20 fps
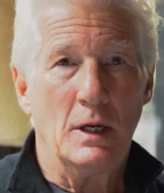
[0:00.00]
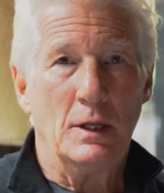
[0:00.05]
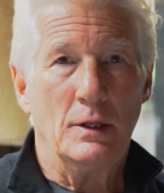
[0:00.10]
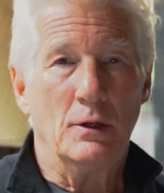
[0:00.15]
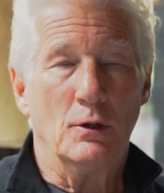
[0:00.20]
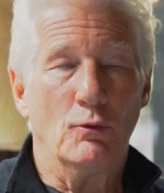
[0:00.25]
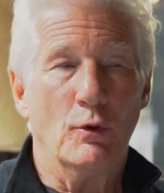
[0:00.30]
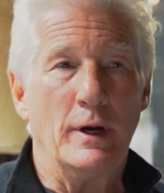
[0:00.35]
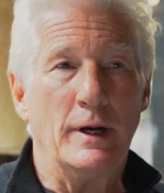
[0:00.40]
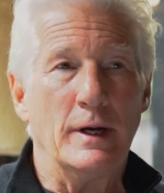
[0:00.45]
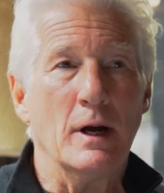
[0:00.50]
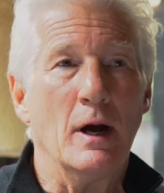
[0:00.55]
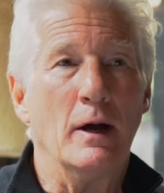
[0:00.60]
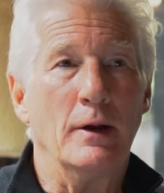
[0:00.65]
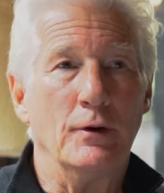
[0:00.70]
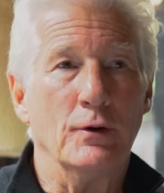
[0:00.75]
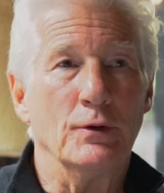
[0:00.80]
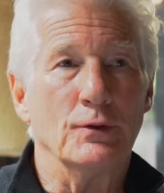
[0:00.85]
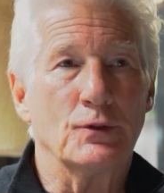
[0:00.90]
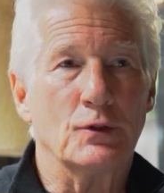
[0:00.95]
the great
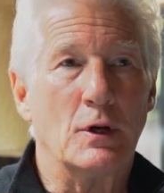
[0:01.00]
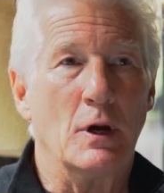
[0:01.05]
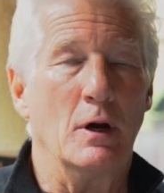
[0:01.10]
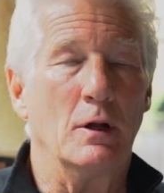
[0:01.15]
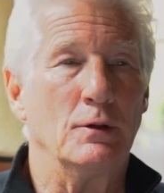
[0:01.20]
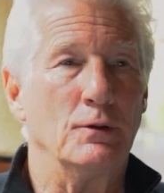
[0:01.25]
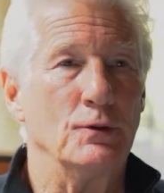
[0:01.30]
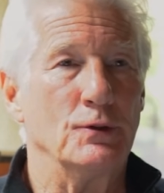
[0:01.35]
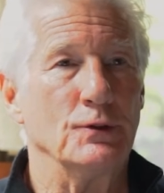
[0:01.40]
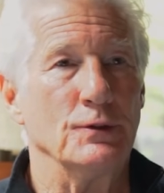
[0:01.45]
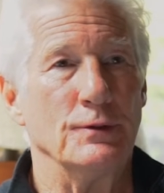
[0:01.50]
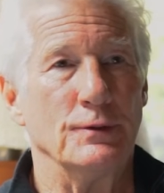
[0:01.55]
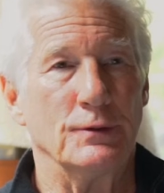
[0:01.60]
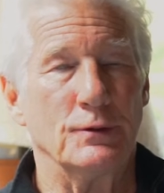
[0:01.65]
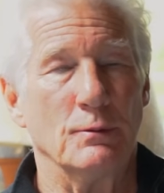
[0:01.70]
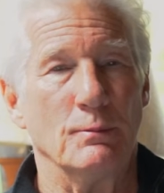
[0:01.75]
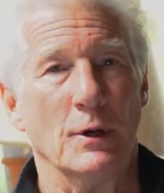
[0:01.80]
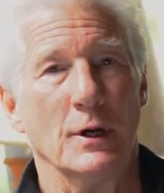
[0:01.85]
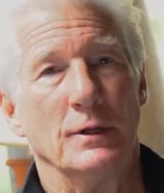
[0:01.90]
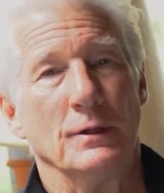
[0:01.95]
honored scholars in the
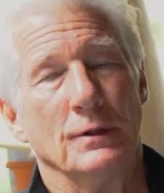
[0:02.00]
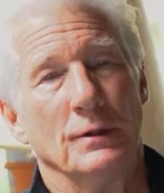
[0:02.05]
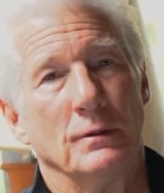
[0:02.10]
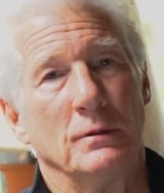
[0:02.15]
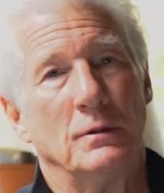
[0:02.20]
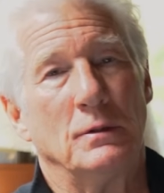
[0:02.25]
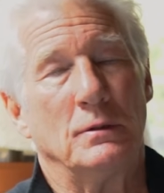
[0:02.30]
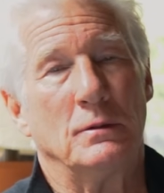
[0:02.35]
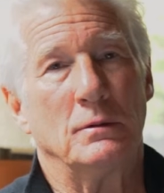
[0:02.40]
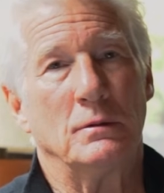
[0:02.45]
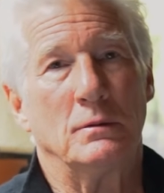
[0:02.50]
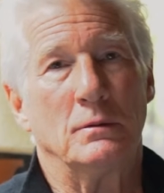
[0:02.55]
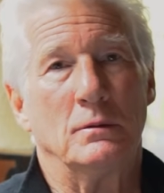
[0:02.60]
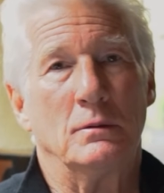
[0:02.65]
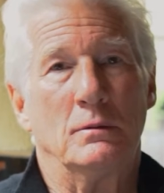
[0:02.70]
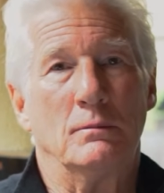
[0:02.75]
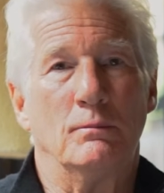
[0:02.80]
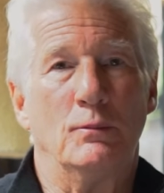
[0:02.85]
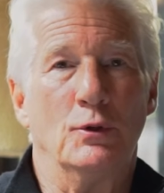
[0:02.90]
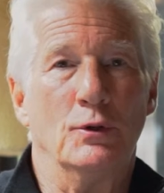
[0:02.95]
Tibetan
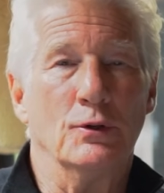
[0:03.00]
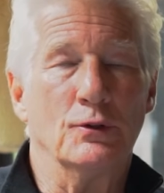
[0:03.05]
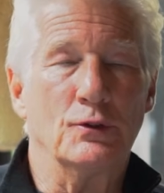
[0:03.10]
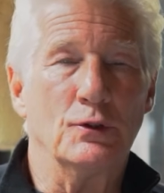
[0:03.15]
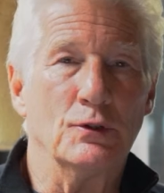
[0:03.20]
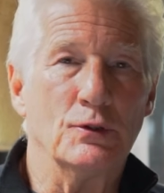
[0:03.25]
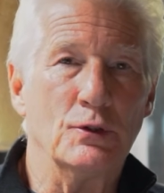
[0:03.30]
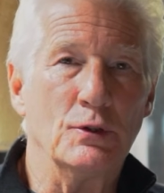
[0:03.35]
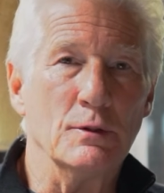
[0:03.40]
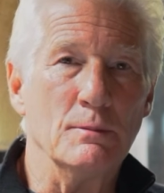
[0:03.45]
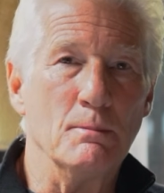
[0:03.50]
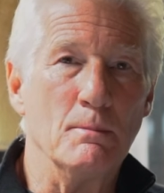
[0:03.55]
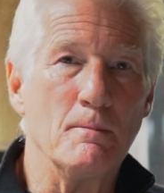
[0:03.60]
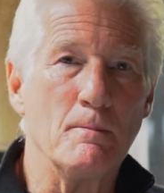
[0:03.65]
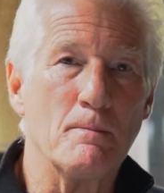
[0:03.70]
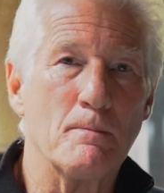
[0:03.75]
Buddhist system.